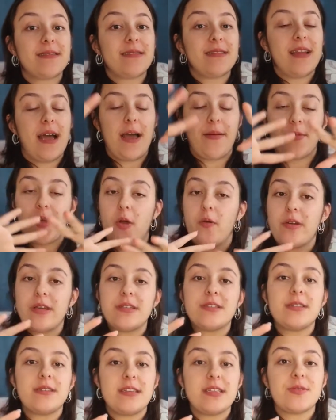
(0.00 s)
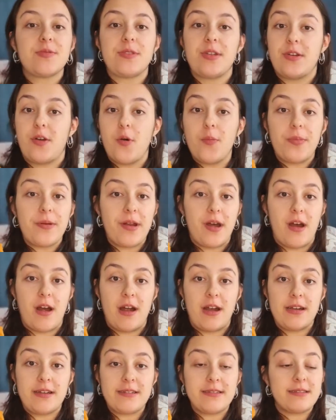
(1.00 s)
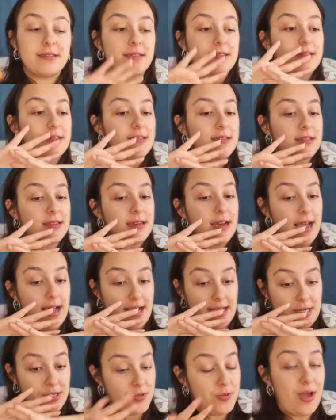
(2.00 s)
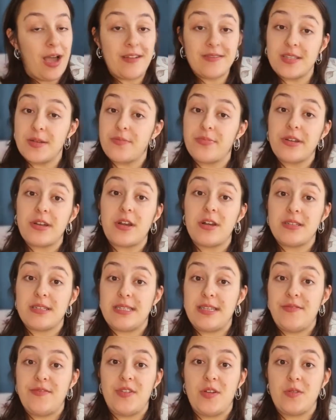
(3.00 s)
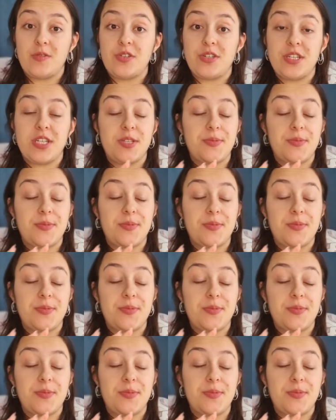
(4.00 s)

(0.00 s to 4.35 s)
I'm going into this with an open heart. I do have some preconceived notions,